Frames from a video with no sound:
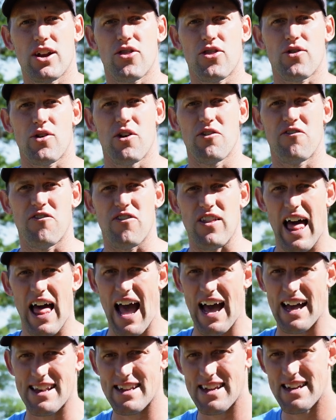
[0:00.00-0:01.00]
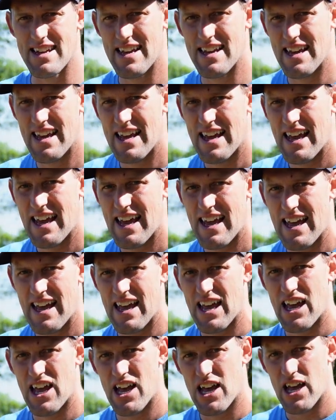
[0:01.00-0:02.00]
to throw flat.
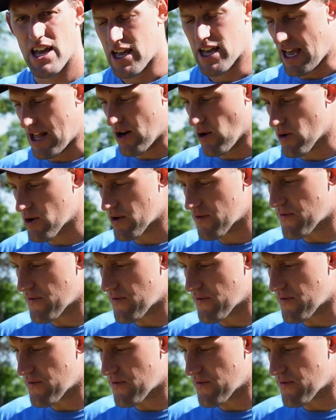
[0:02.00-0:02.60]
In order